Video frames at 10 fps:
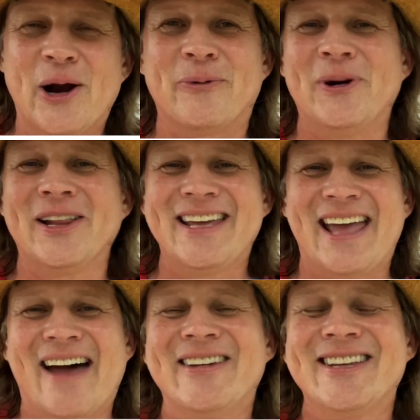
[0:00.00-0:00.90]
a
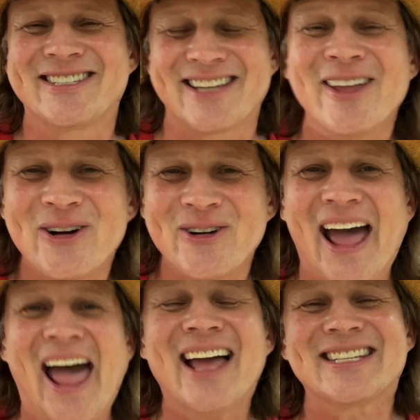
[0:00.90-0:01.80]
really heavy Southern
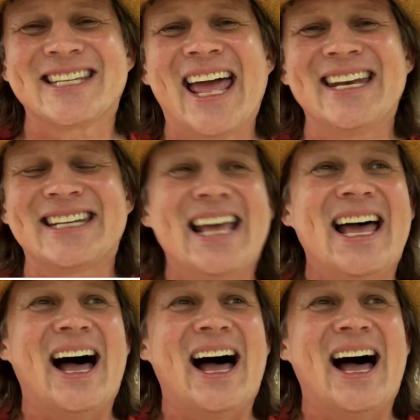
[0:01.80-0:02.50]
accent.